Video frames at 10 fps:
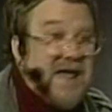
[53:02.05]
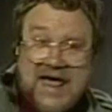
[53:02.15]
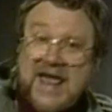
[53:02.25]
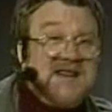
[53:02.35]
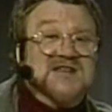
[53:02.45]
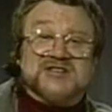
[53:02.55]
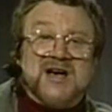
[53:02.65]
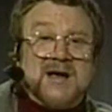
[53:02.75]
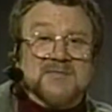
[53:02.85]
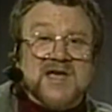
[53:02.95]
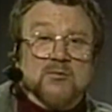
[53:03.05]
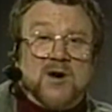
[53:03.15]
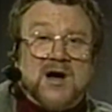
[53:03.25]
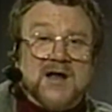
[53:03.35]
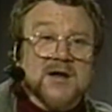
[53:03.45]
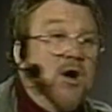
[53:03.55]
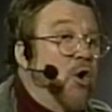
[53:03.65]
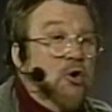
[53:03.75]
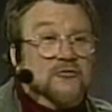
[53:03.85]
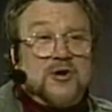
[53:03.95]
anytime they want
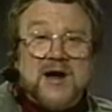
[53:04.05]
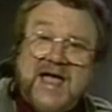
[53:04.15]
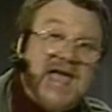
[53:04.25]
over